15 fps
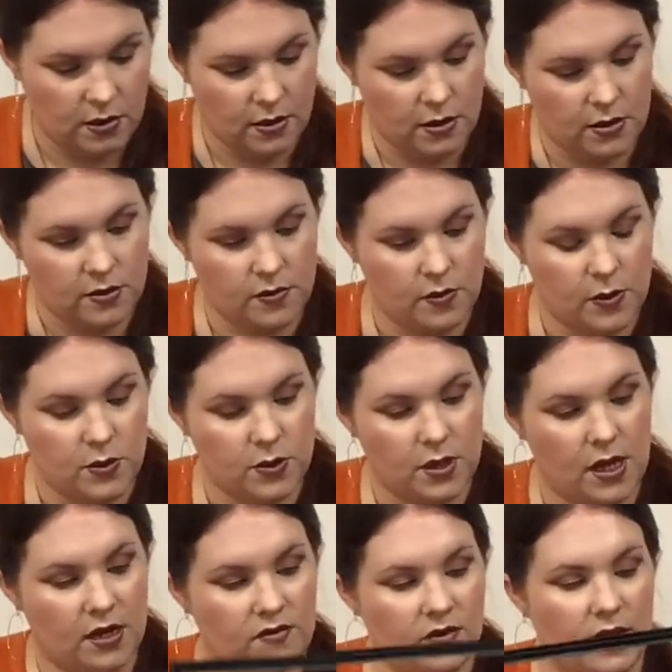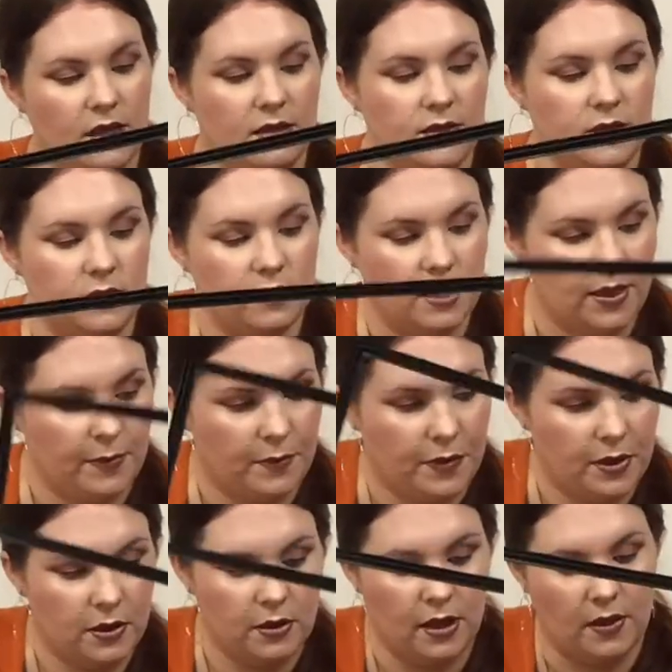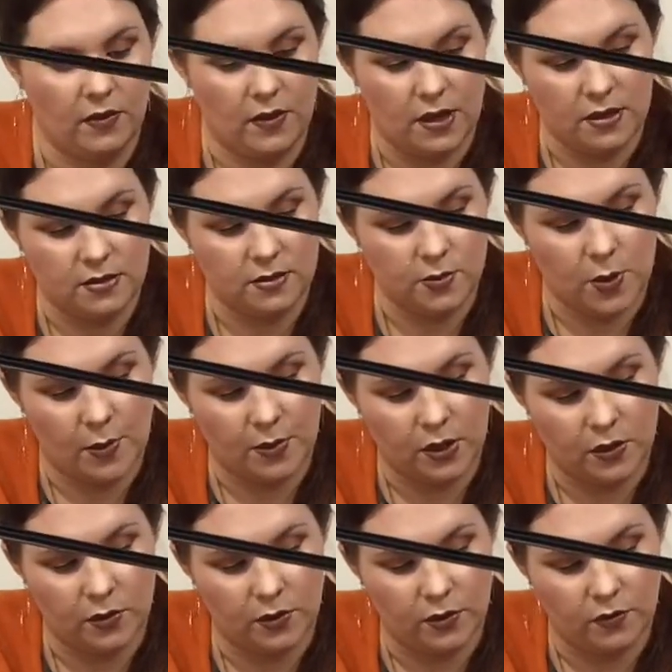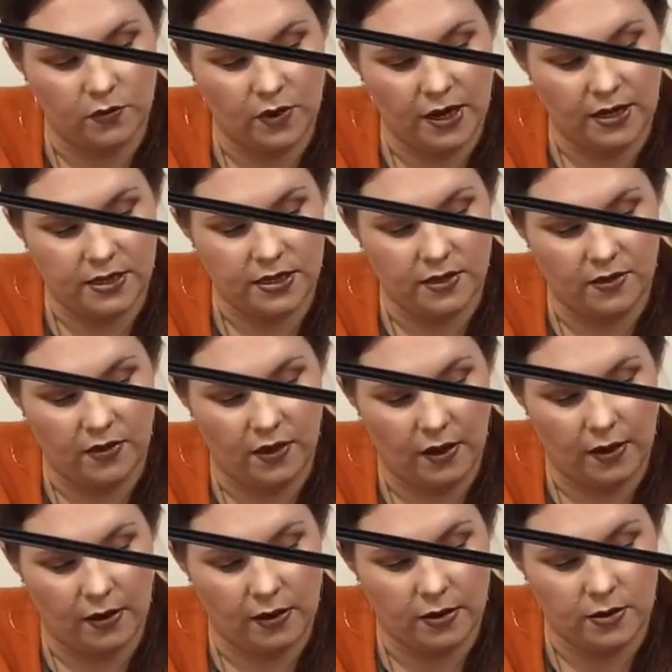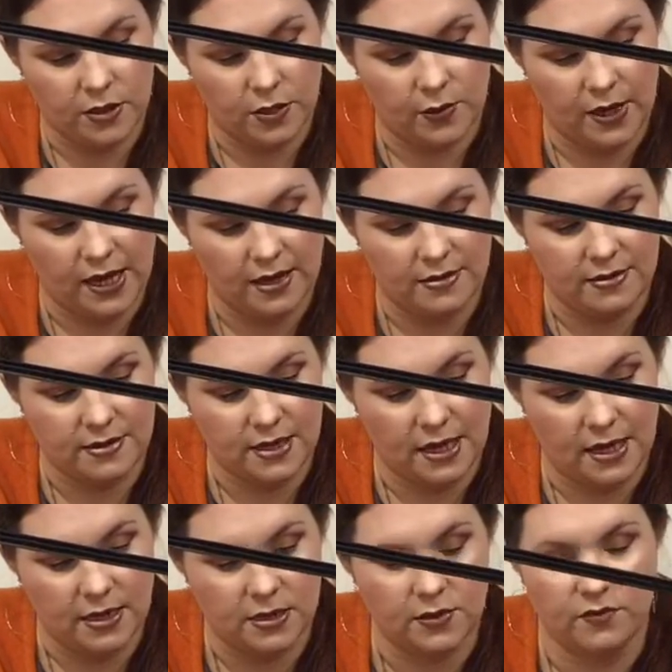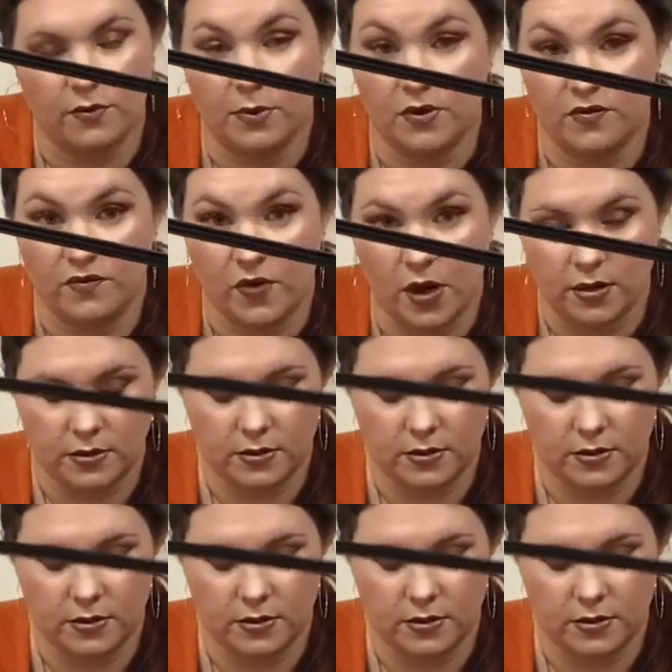So there's kind of like a little lip in this, so I'm going to glue it right there so you can't see it from the front.